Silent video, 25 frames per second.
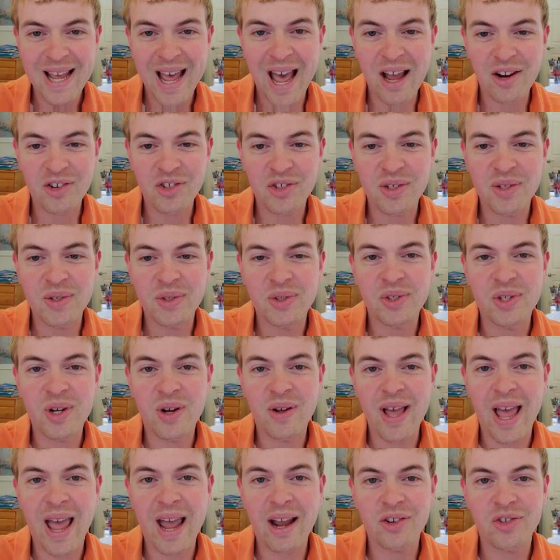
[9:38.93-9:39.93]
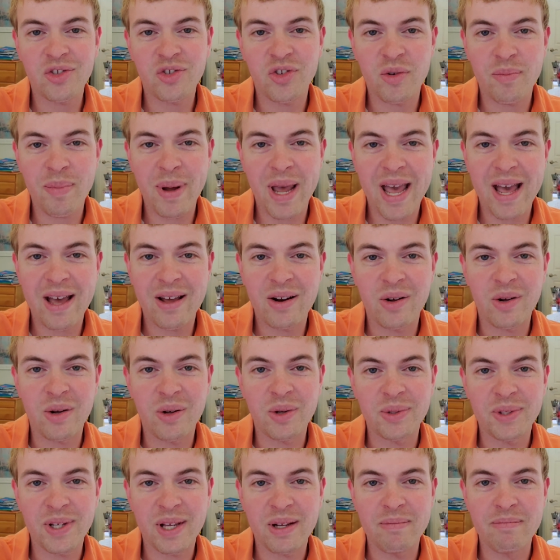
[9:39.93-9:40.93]
actually install extra
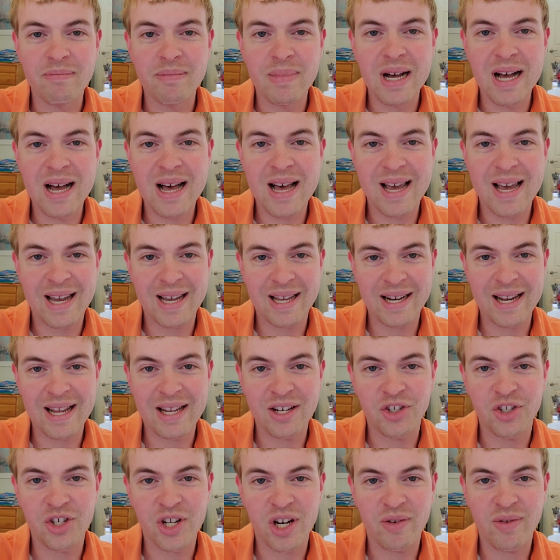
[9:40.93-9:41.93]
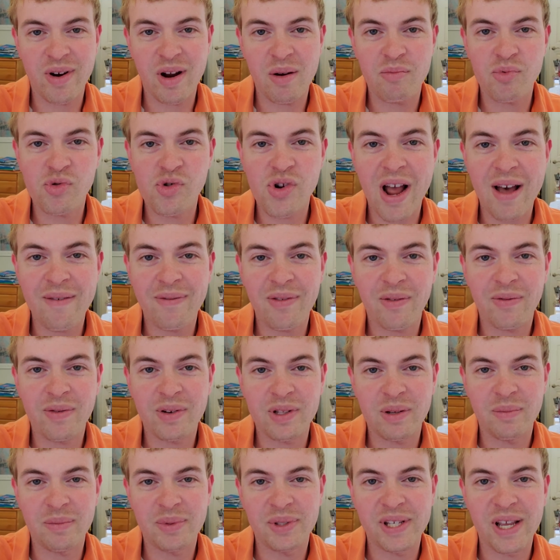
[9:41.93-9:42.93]
panels and mine and generate profit
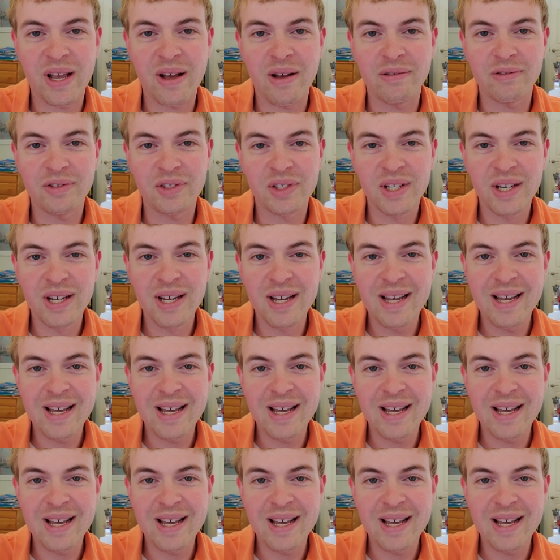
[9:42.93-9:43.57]
for themselves